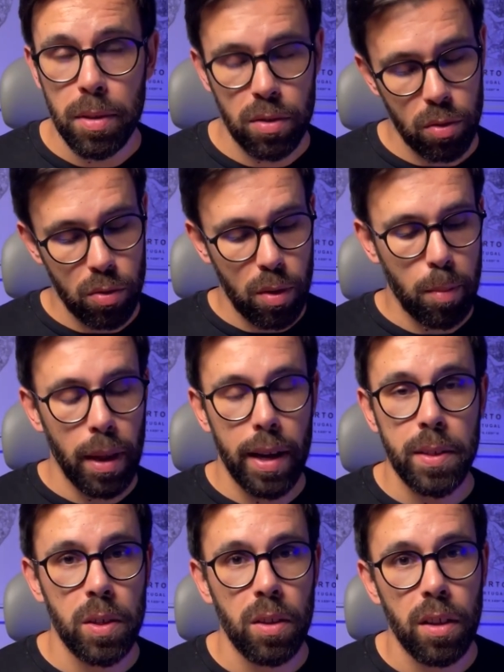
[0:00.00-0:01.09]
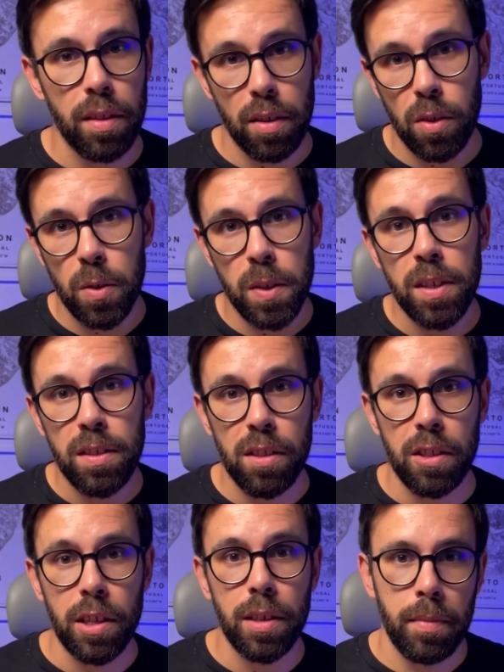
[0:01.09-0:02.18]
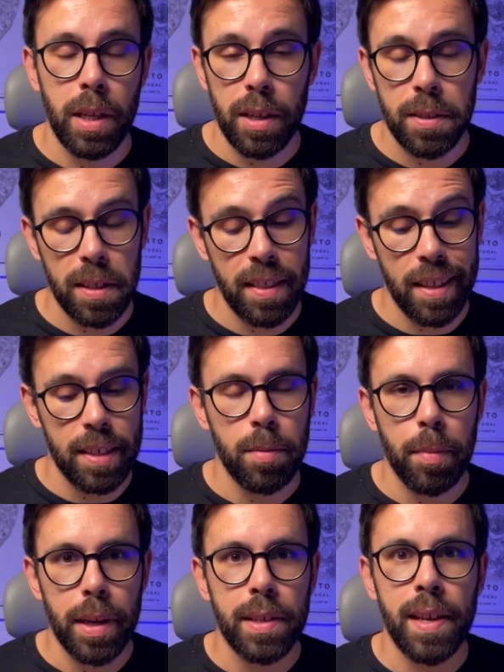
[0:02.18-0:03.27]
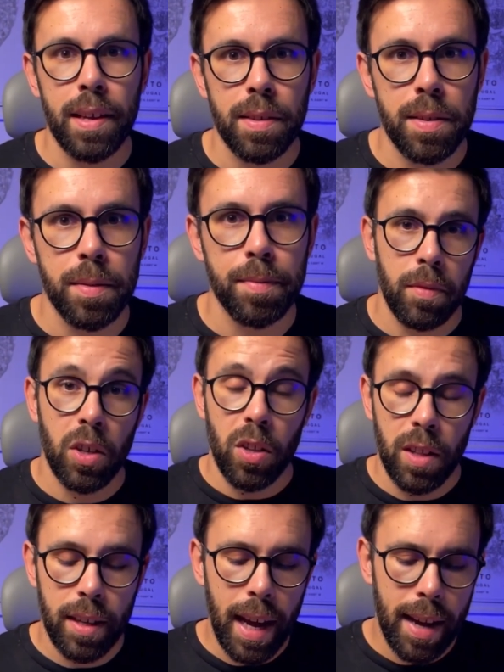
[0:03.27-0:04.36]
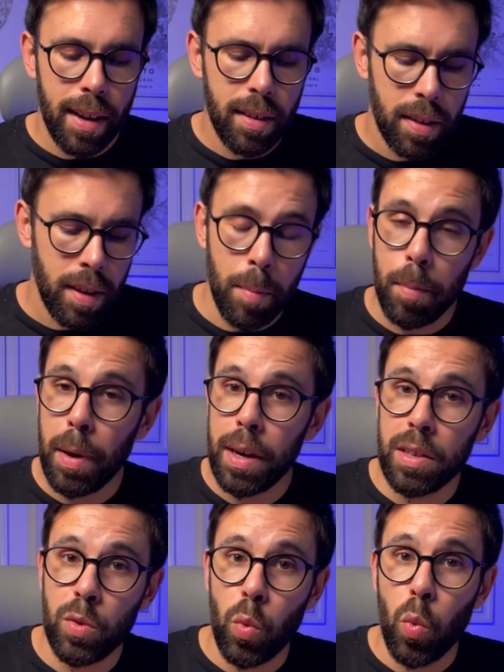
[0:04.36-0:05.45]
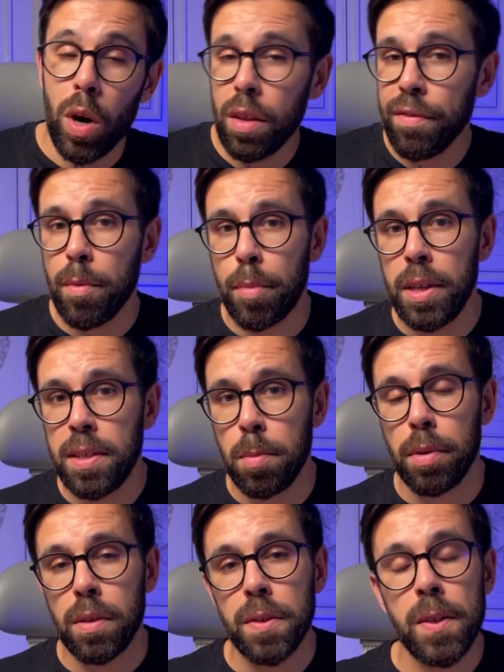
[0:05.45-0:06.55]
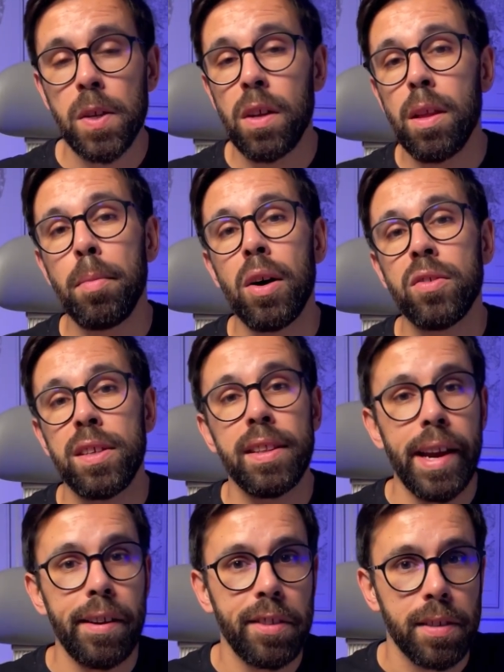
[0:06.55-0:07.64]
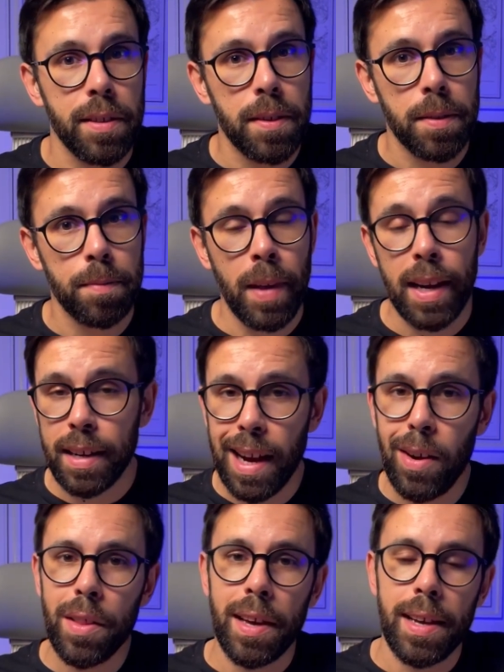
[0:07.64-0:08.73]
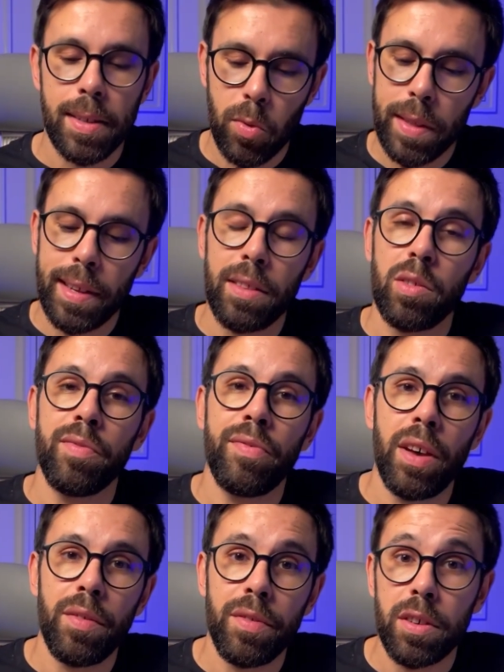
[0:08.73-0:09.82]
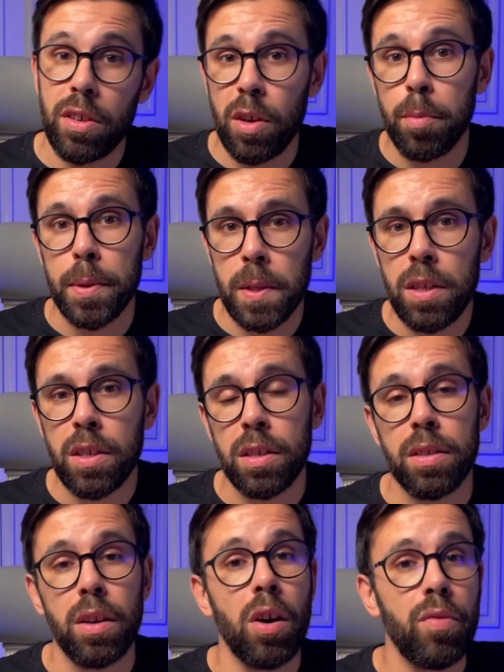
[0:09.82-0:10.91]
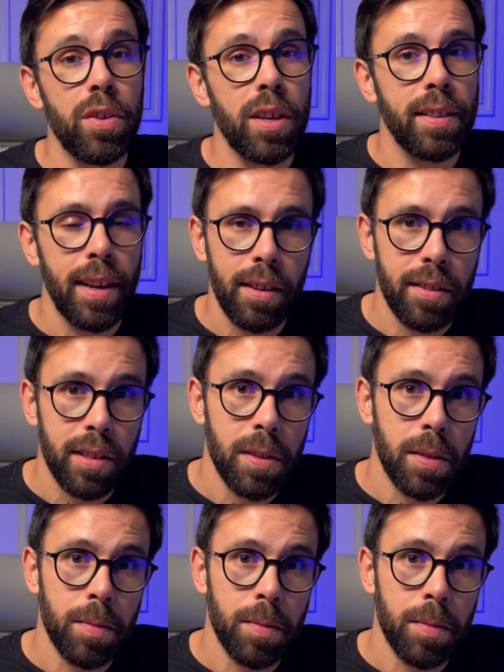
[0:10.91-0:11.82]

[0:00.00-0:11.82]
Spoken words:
to apply solid consistently because it doesn't make sense. Not only that, but one of the principles is all about inheritance. And nowadays, we tend to favor composition over inheritance.